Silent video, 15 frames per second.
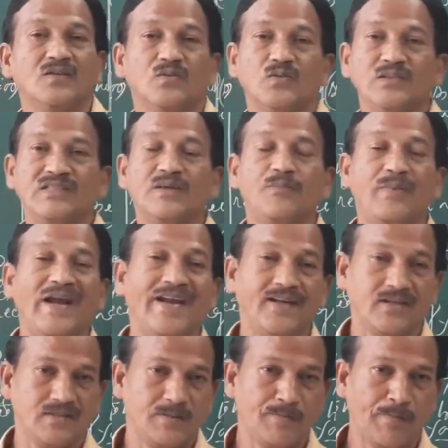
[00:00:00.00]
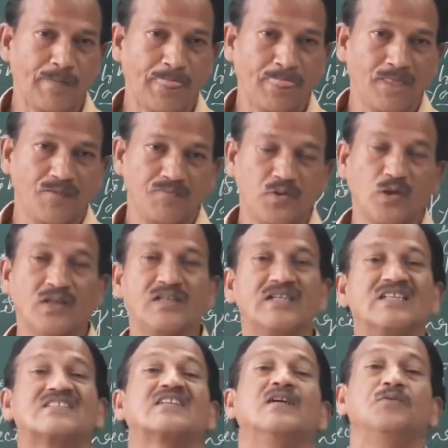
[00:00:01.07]
with the bank for
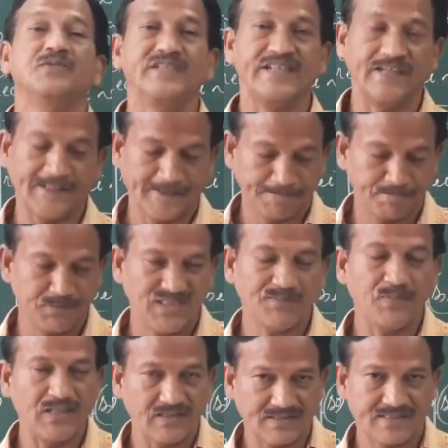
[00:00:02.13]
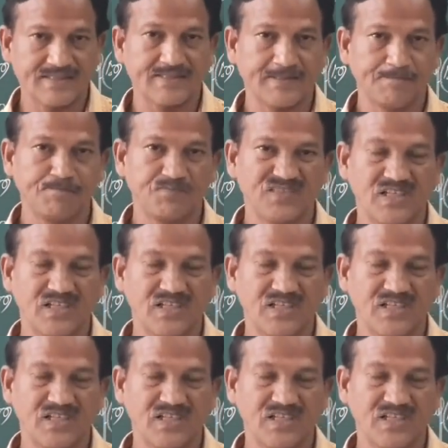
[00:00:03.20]
discounting the bills.